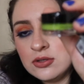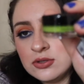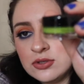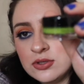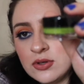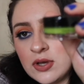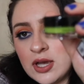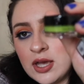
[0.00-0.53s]

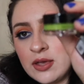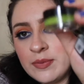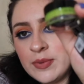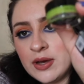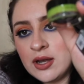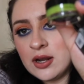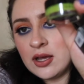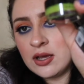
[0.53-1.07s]
So I
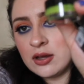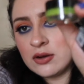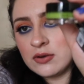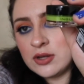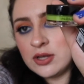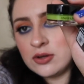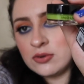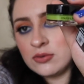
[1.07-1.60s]
bought a
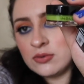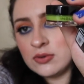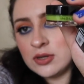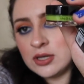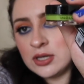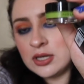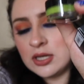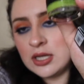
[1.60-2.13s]
green
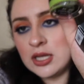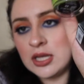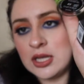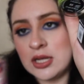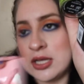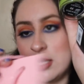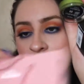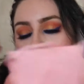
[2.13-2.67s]
one
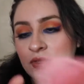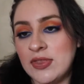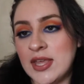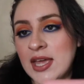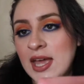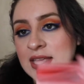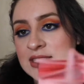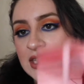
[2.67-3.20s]
and a yellow
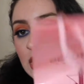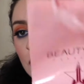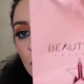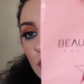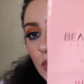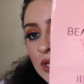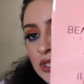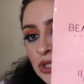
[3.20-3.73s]
Then I did
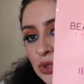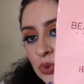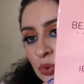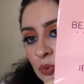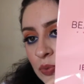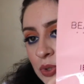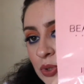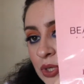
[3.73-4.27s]
went to
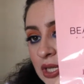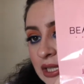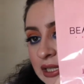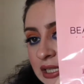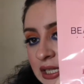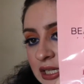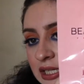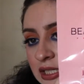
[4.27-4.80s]

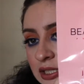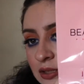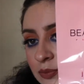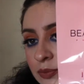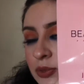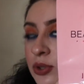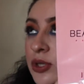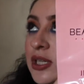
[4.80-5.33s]
Beautyly,
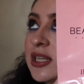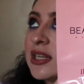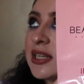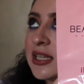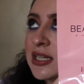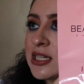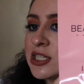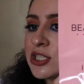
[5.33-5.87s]

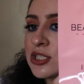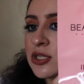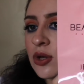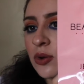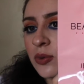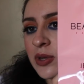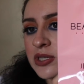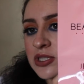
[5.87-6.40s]
Beautylish,
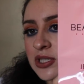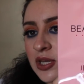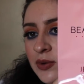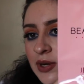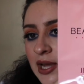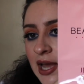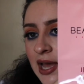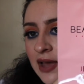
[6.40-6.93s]
which they
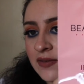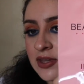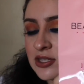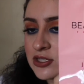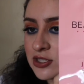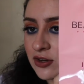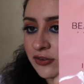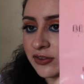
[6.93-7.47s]
were
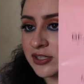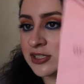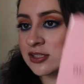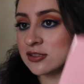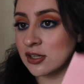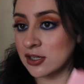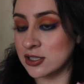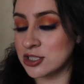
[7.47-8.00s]
having Jeffree
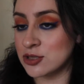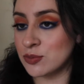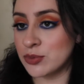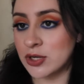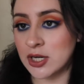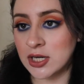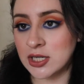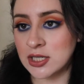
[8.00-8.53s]
Star's
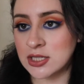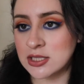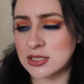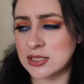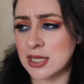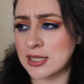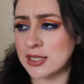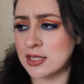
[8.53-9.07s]
products.
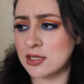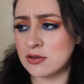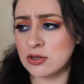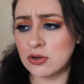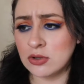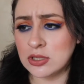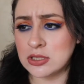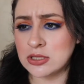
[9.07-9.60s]
I think they were
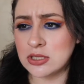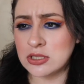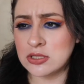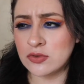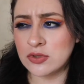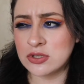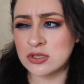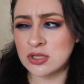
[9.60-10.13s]
only some
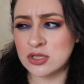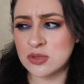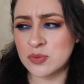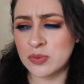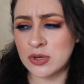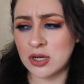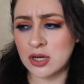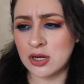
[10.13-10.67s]
Jeffree Star's
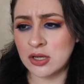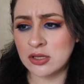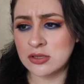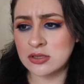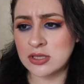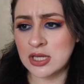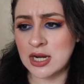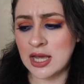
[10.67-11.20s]

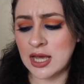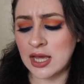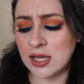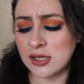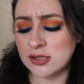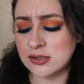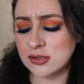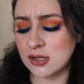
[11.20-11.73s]
products that
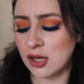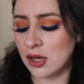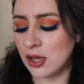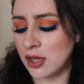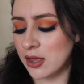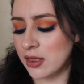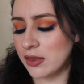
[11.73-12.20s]
I saw.